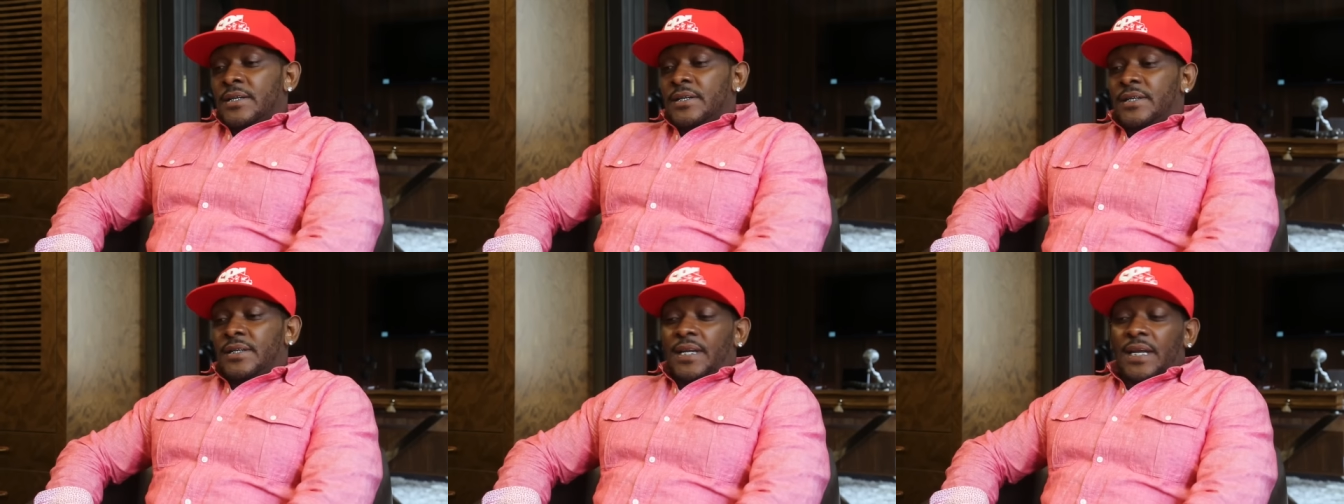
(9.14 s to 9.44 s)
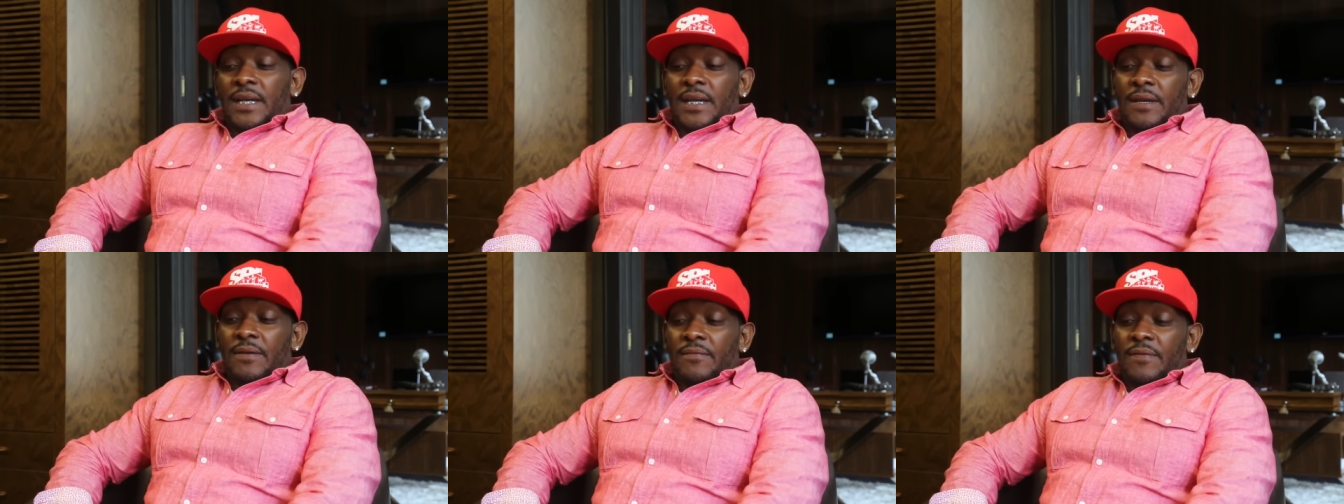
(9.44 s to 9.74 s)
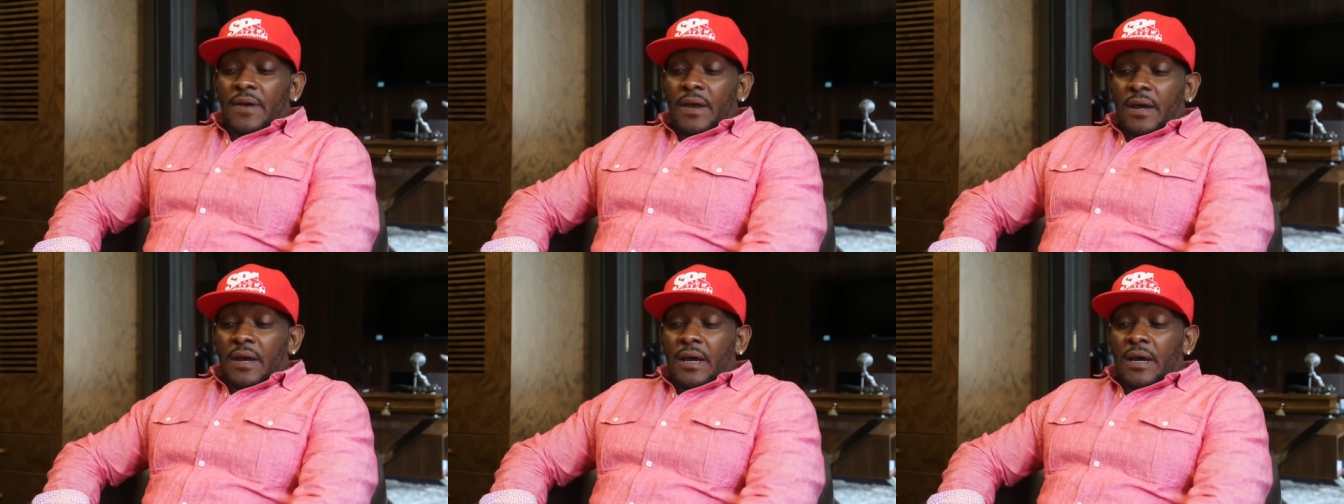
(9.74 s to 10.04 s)

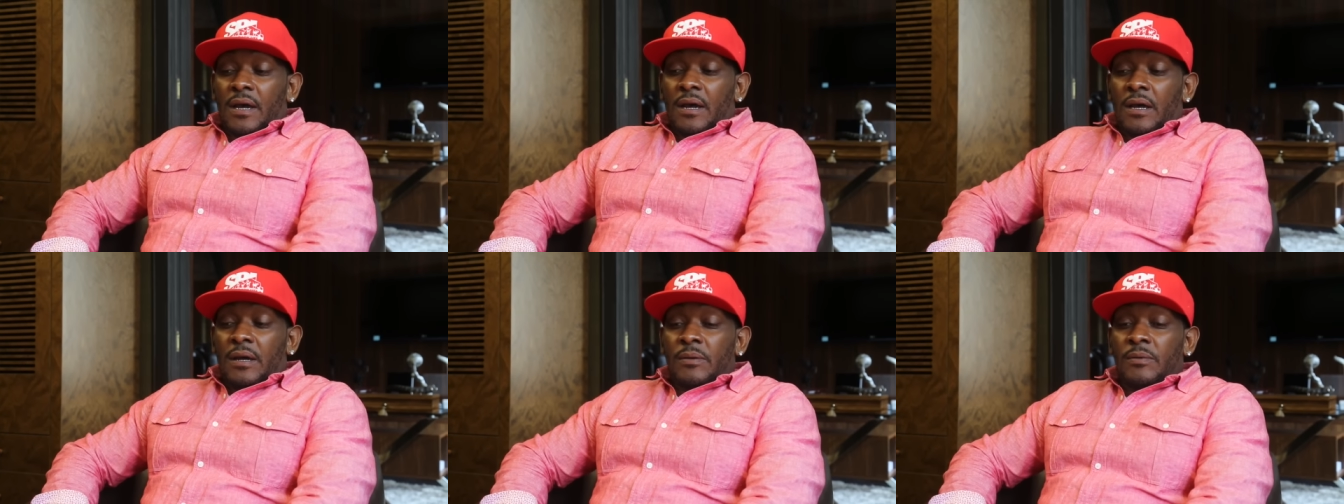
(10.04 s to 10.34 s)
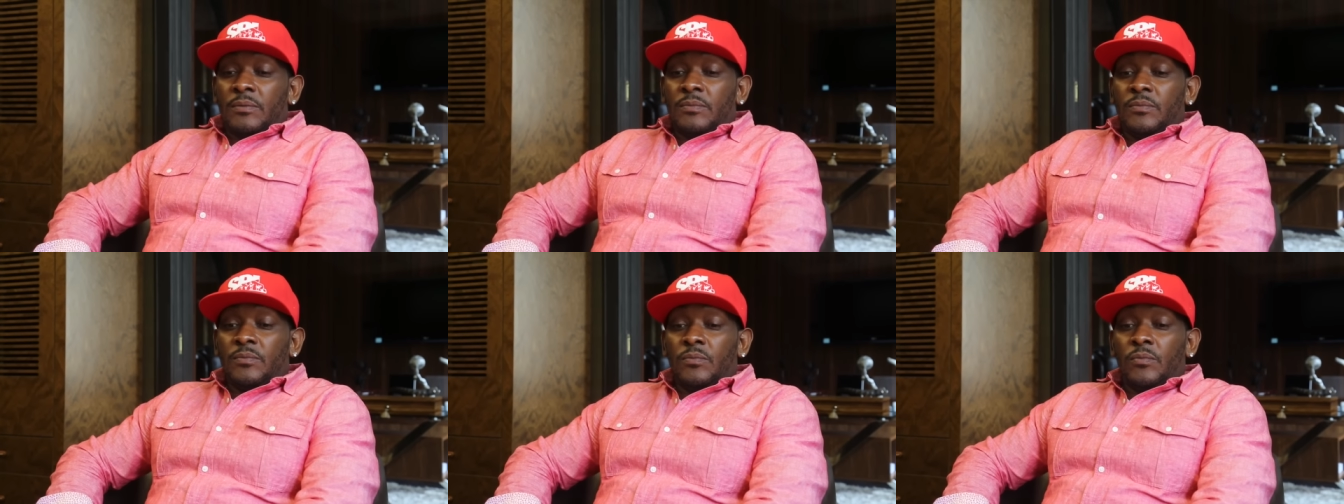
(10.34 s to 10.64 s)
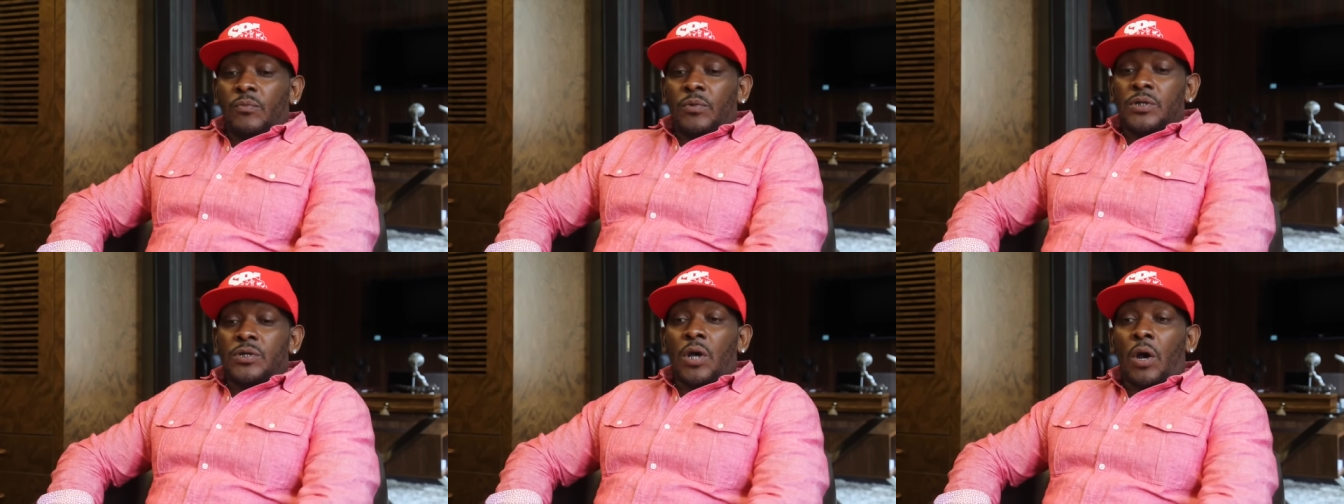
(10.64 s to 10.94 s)
Steve uh,
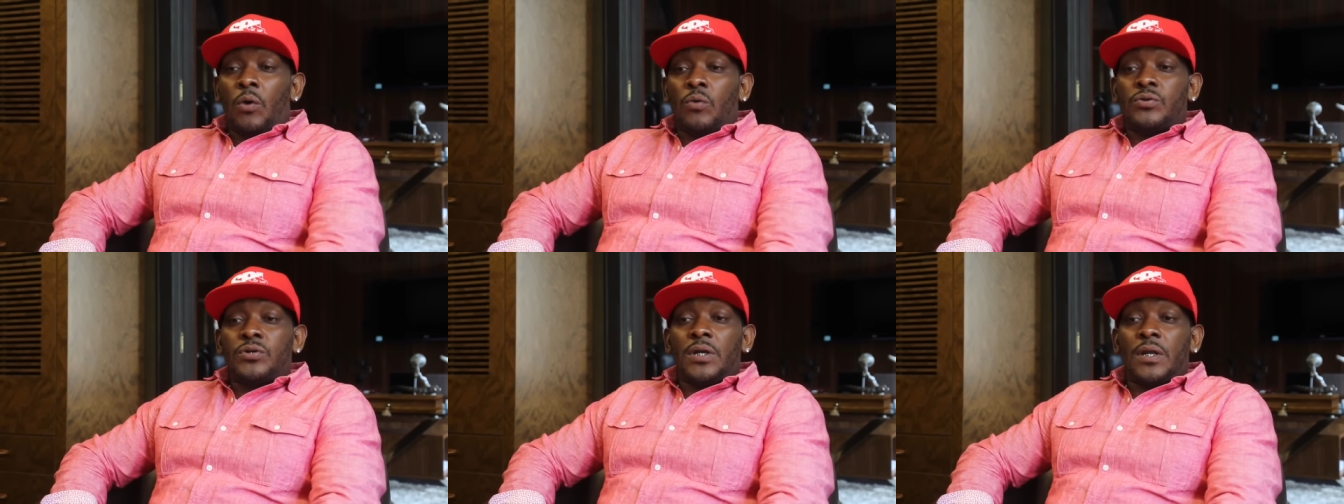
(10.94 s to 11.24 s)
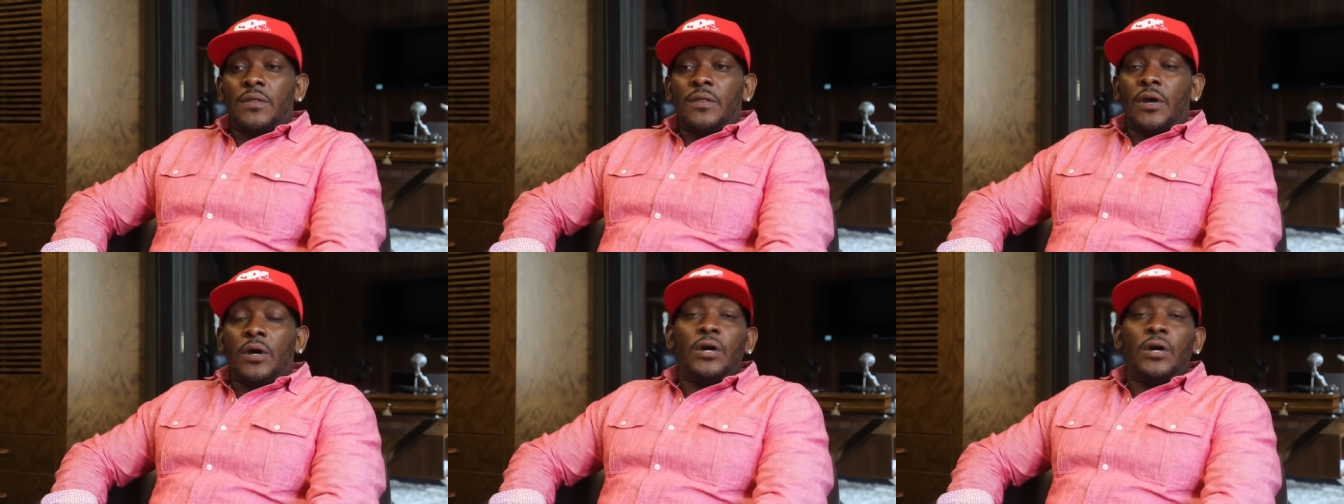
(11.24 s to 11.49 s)
was hosting